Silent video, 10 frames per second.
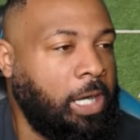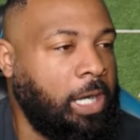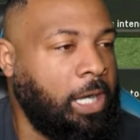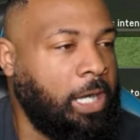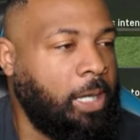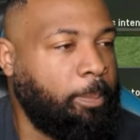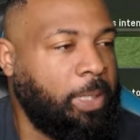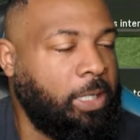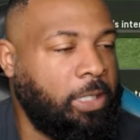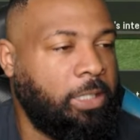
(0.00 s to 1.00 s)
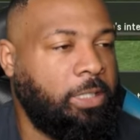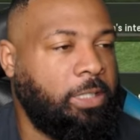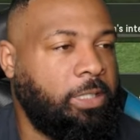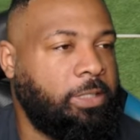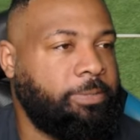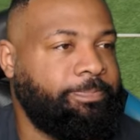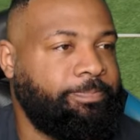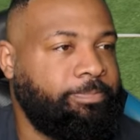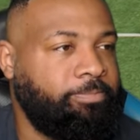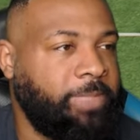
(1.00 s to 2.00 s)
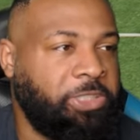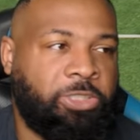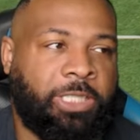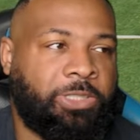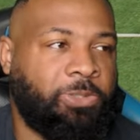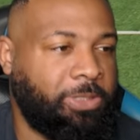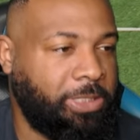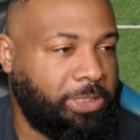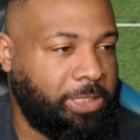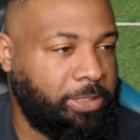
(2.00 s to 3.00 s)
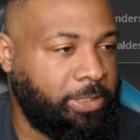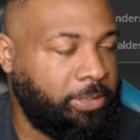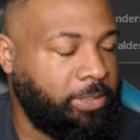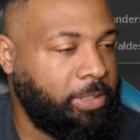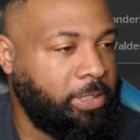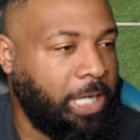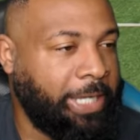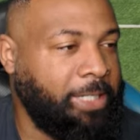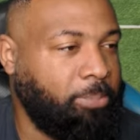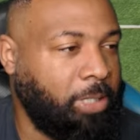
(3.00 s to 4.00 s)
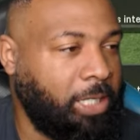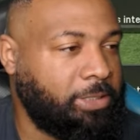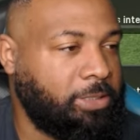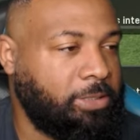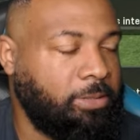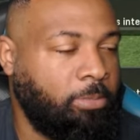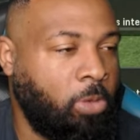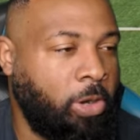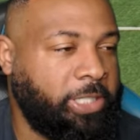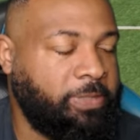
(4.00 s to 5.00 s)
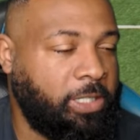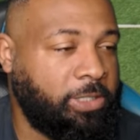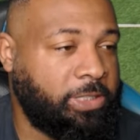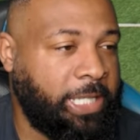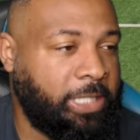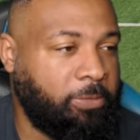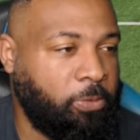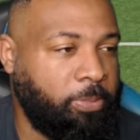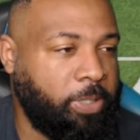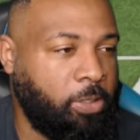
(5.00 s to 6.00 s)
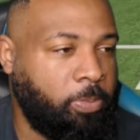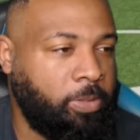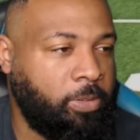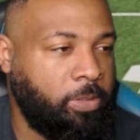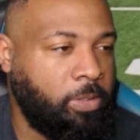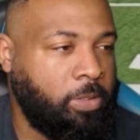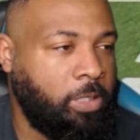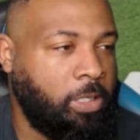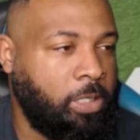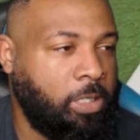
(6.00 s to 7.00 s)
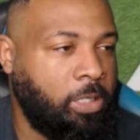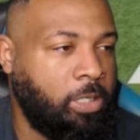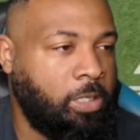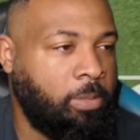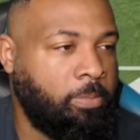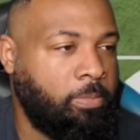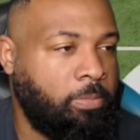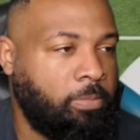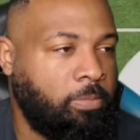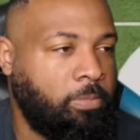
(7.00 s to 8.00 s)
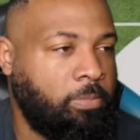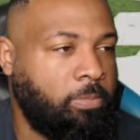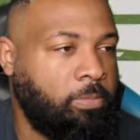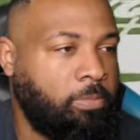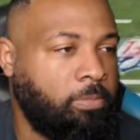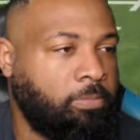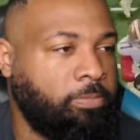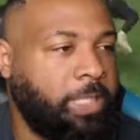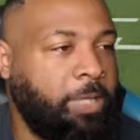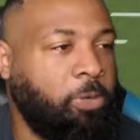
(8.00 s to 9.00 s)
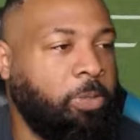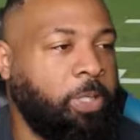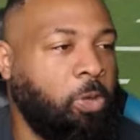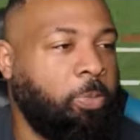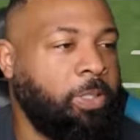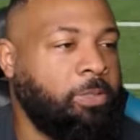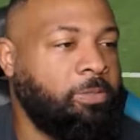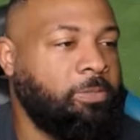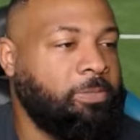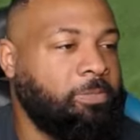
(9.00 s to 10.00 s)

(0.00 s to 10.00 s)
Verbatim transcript: Um, let's just try to score a touchdown here. I need blocks. Marquez Valdes-Scantling will be open. Um, he will be open.